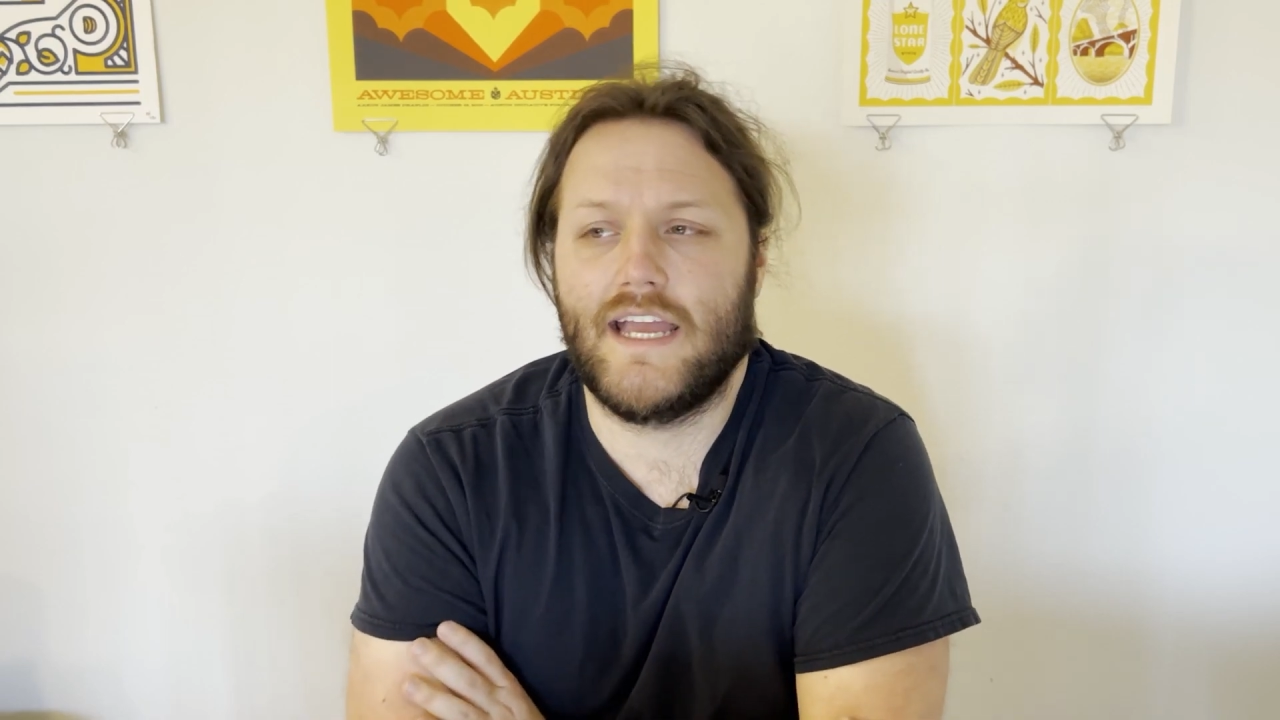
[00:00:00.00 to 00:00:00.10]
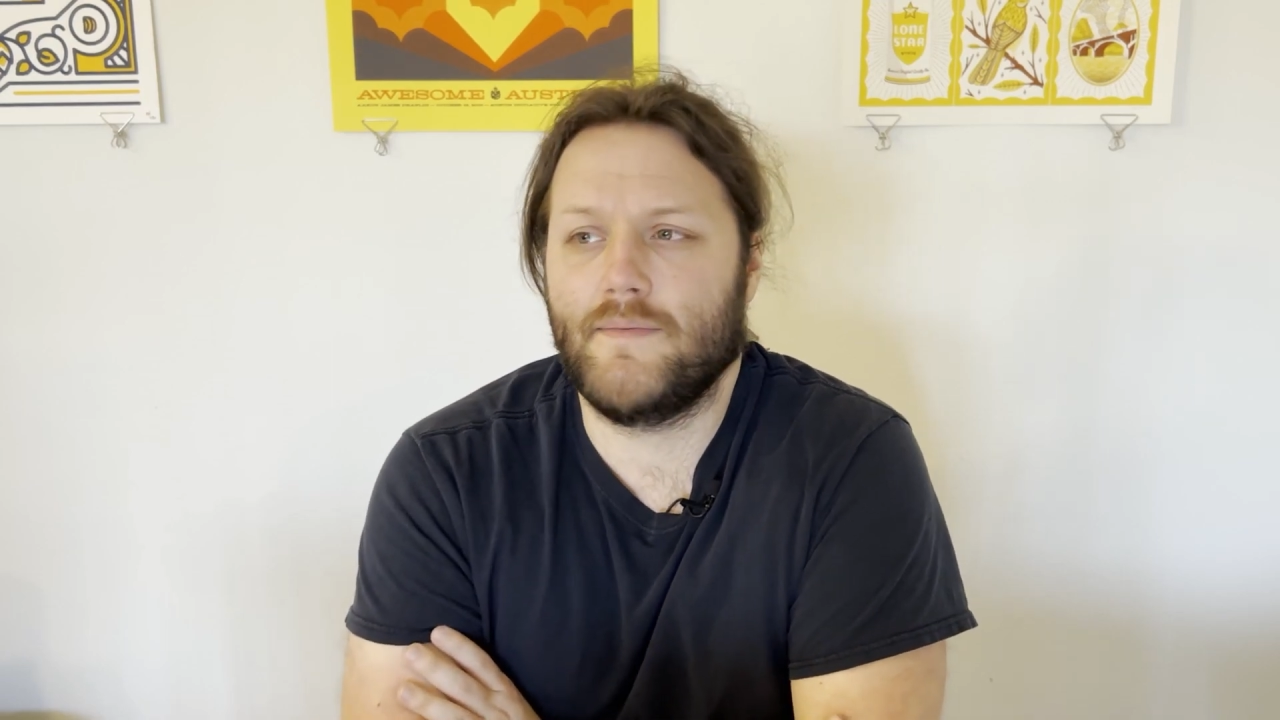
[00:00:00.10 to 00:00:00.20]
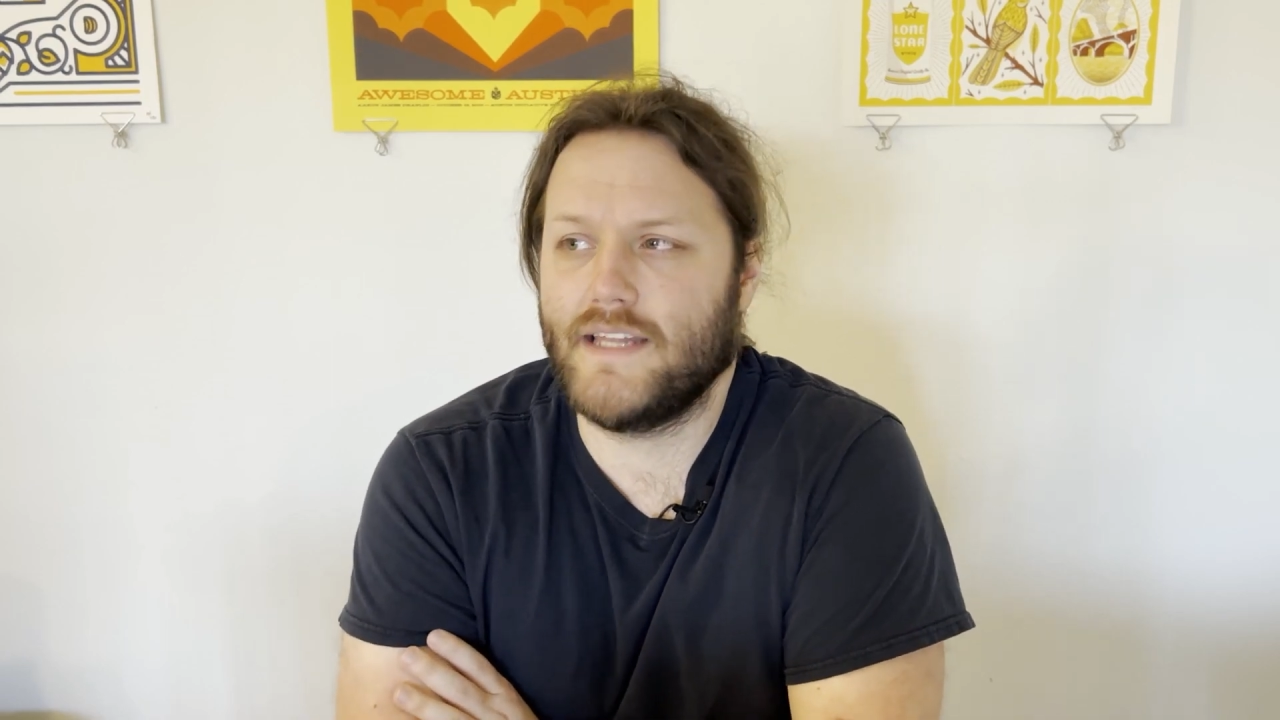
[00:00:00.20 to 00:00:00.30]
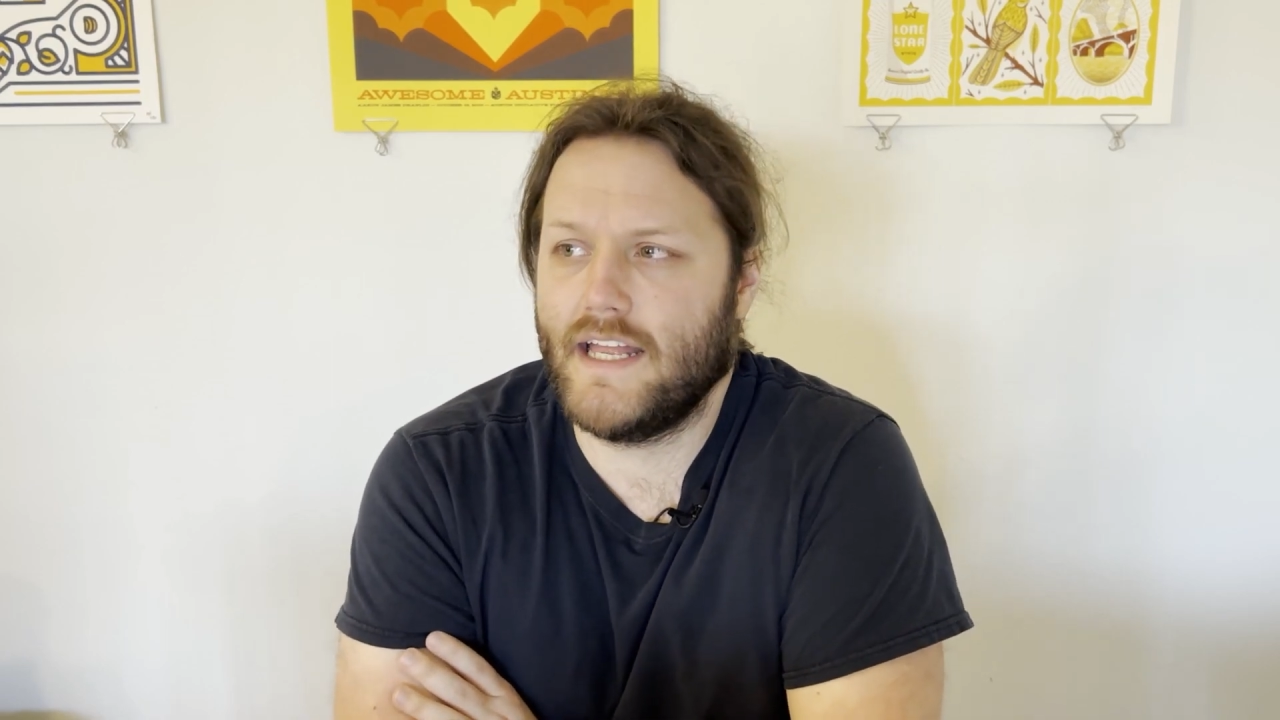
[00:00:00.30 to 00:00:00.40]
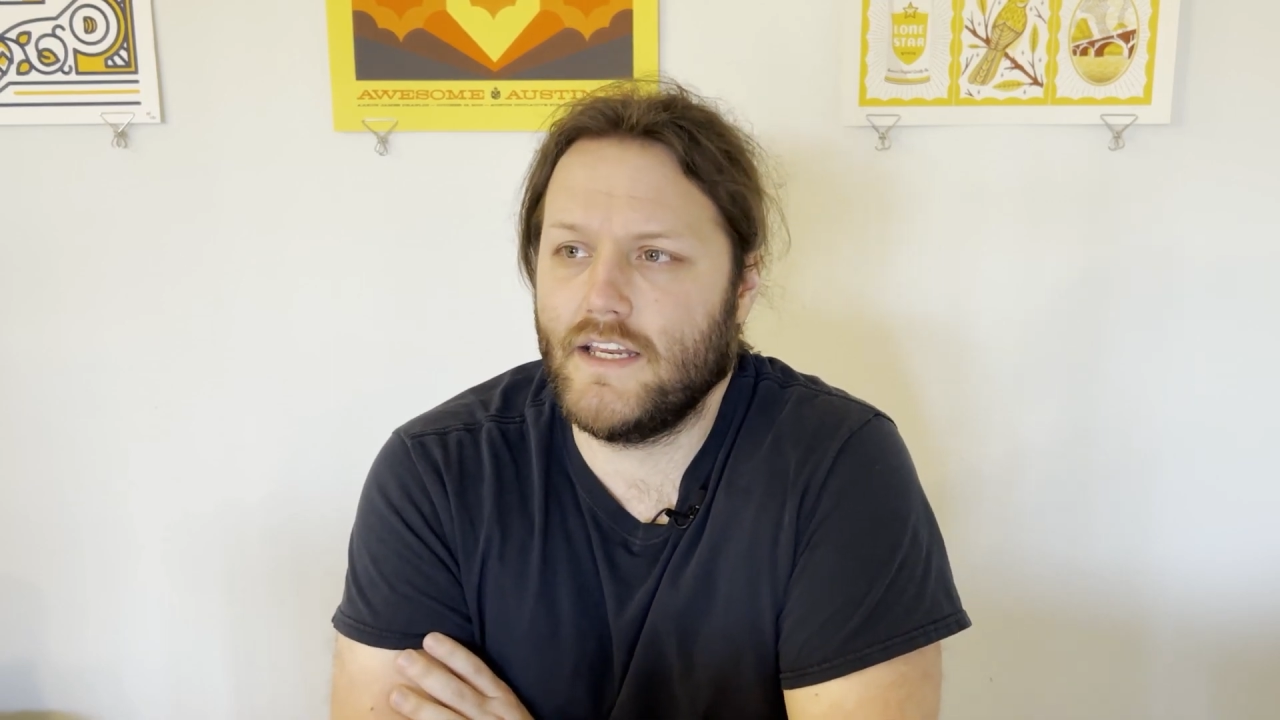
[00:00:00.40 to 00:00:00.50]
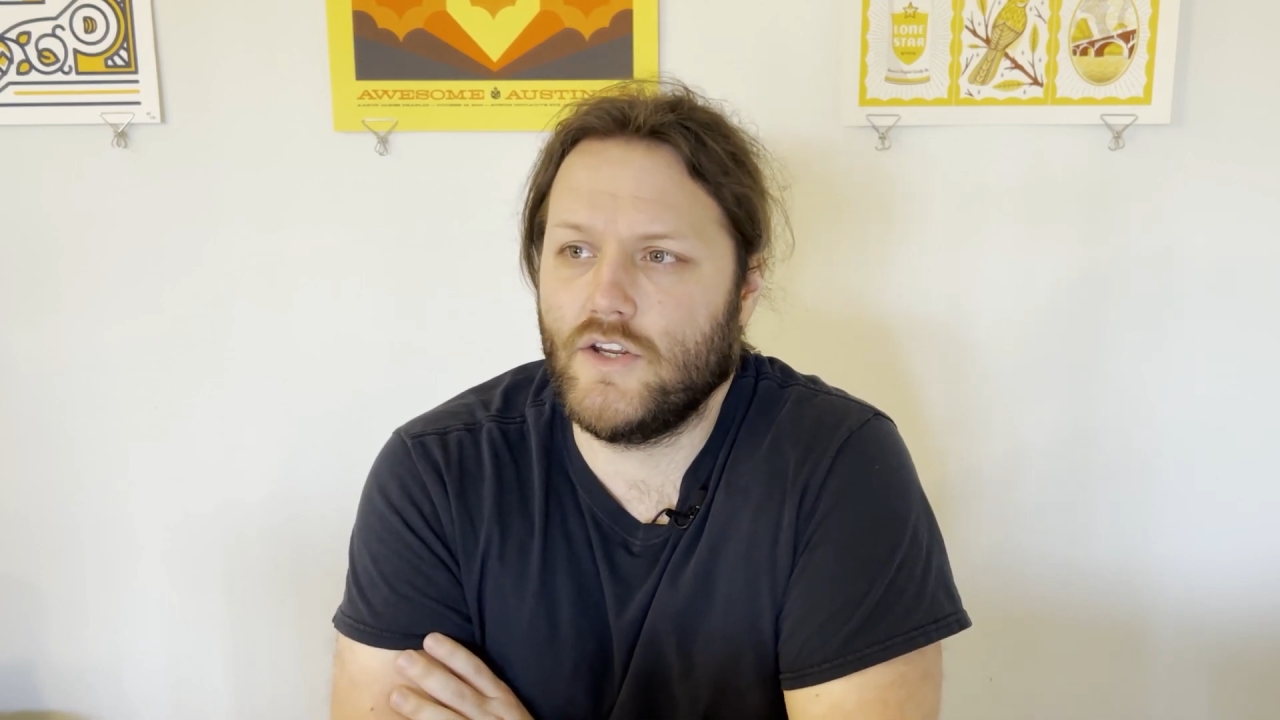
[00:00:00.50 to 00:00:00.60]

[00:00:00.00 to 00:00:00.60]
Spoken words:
games that